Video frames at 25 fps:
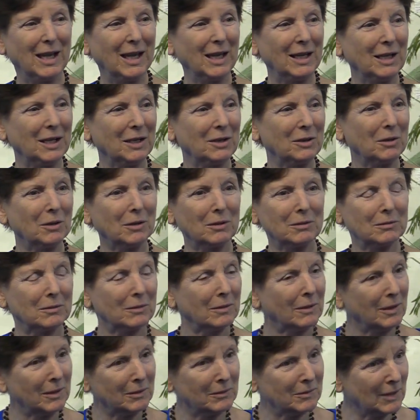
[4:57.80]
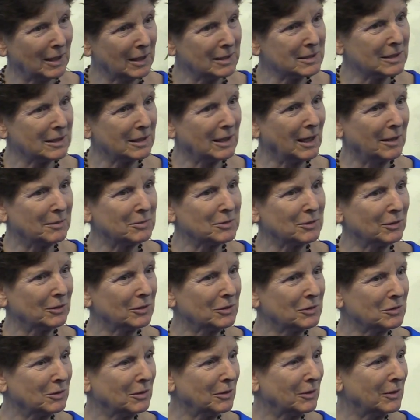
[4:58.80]
And I thought, well, that's
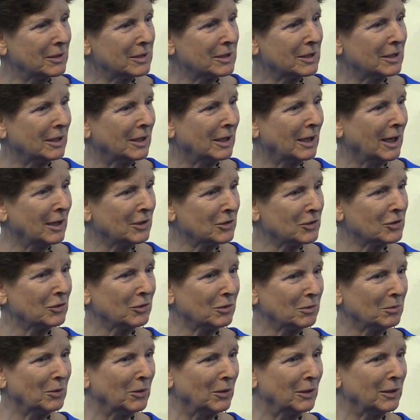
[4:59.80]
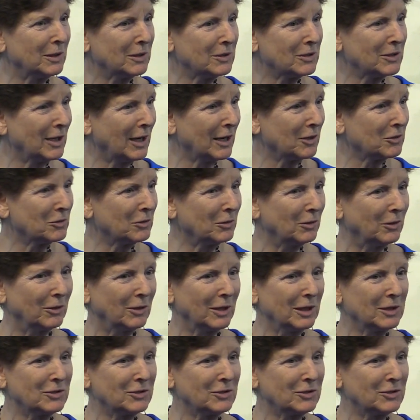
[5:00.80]
absolutely true, isn't it? At a certain point, it's natural.